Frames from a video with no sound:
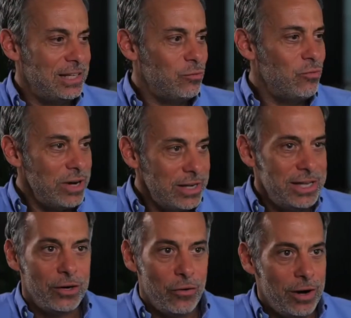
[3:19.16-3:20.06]
It's really
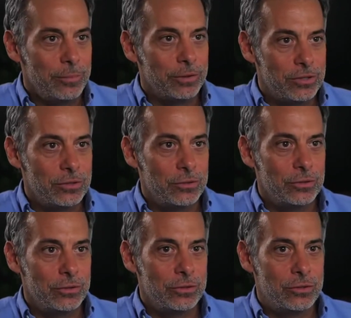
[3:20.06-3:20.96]
incredible to